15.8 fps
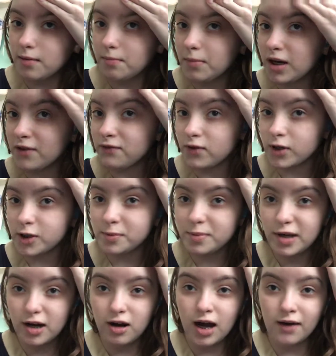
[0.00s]
my first
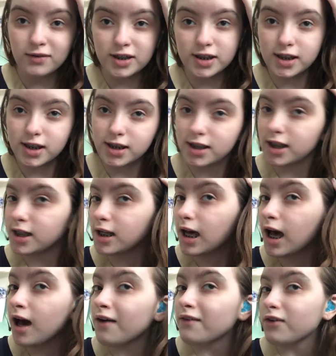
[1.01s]
pair obviously didn't
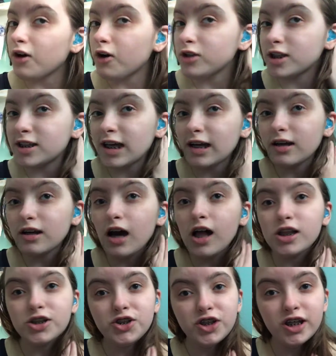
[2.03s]
have all the
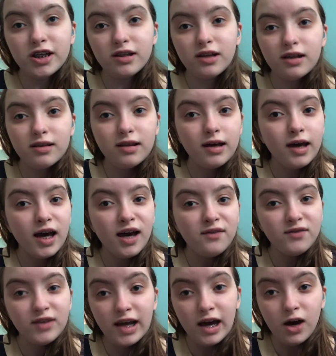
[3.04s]
technology that they
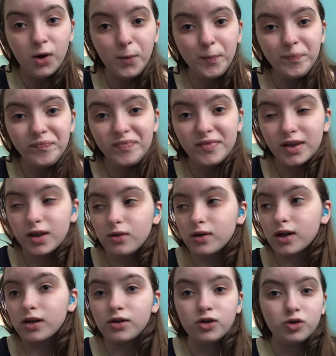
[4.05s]
have now. You
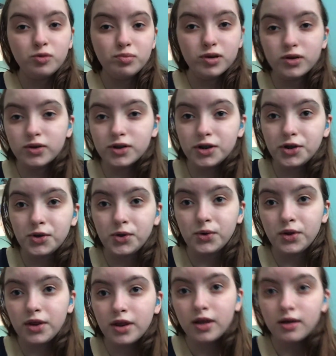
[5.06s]
can do
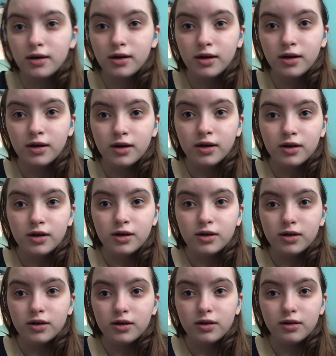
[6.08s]
Bluetooth.
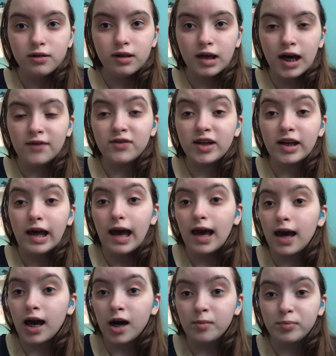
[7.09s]
They have an
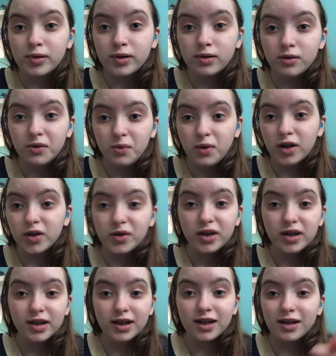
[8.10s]
app where you
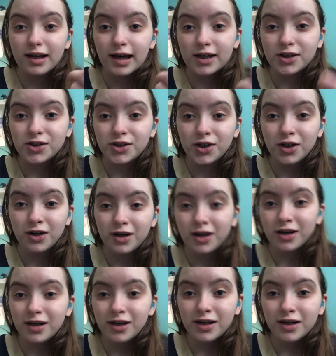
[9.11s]
can connect your
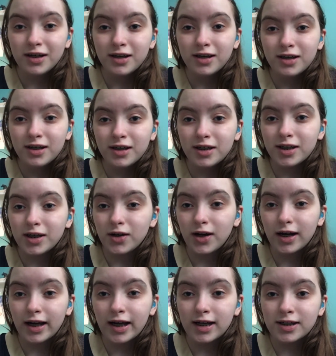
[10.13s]

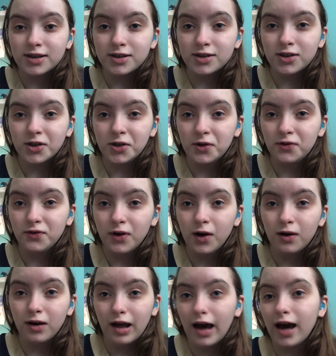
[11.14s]
hearing aids to your
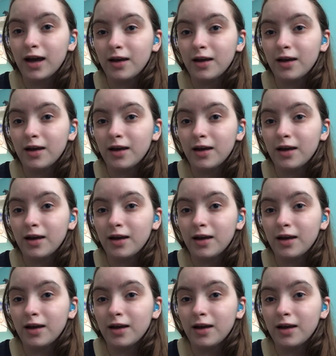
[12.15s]
phone.